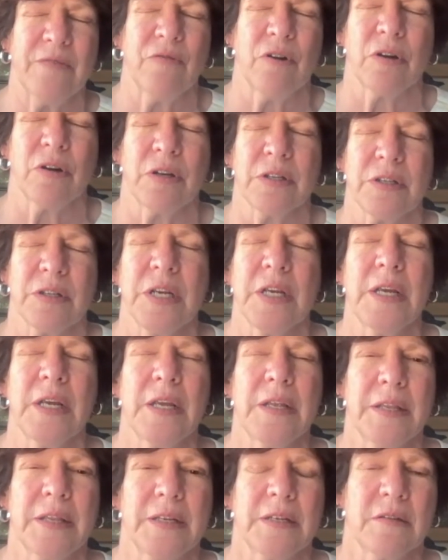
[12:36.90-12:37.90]
rocket
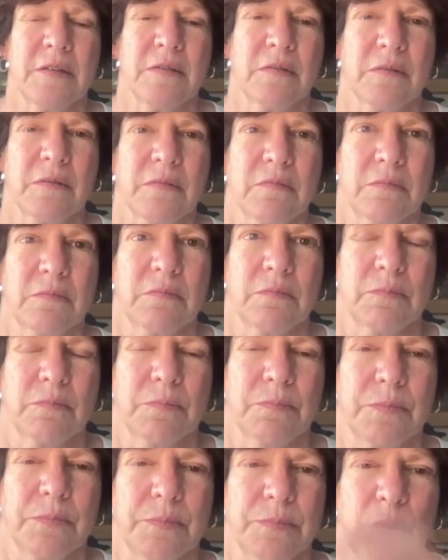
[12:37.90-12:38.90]
that
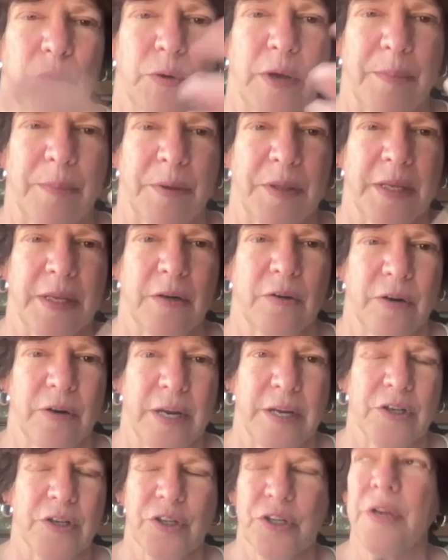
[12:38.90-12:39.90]
blew up and then
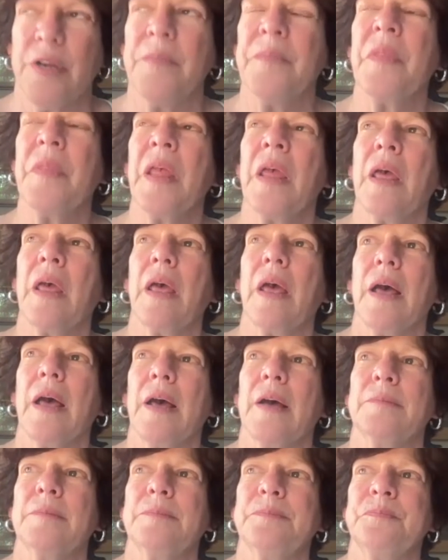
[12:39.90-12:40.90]
crashed.
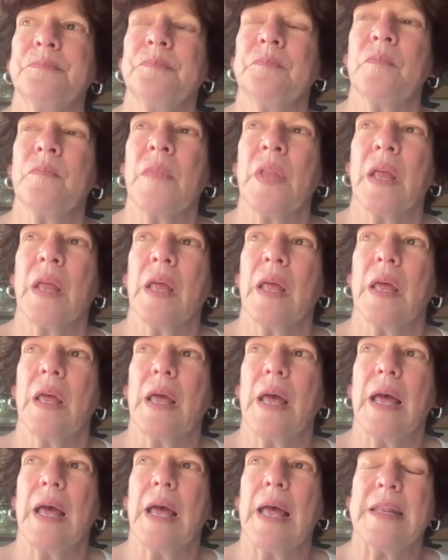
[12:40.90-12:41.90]
And
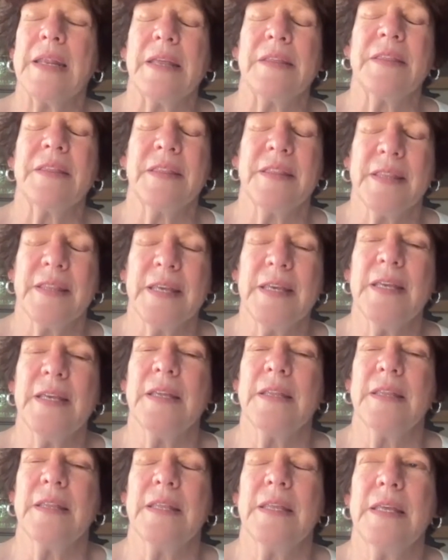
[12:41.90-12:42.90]
I
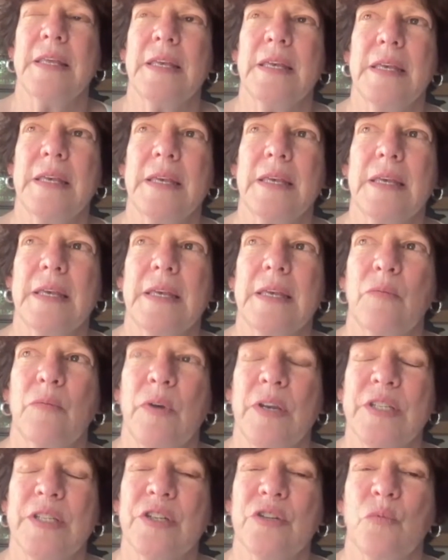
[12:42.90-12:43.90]
think the
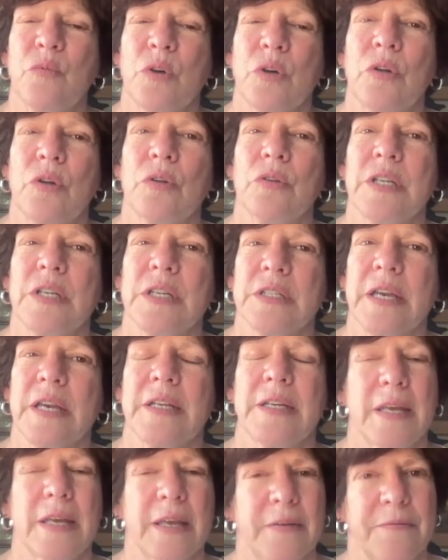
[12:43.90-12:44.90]
Western world is
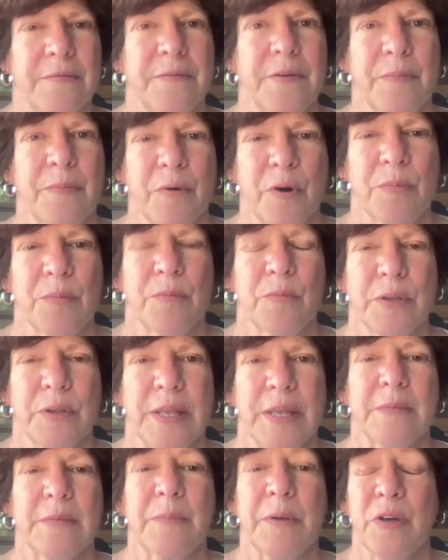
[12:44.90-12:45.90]
going to have a problem with
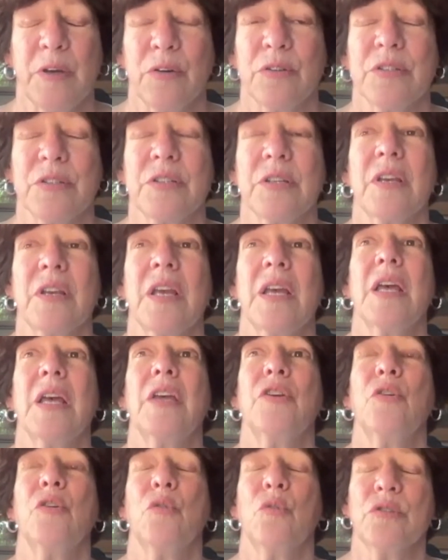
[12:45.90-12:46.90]
that, because
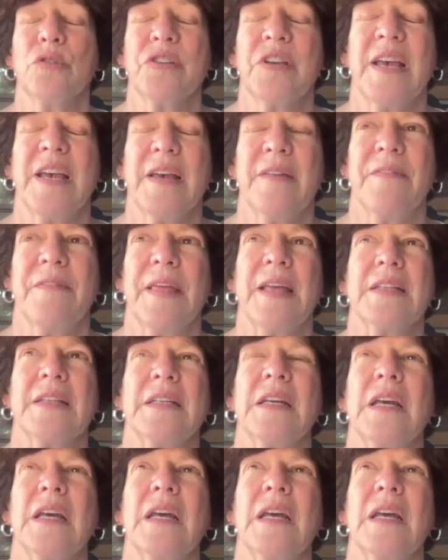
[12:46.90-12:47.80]
you also have that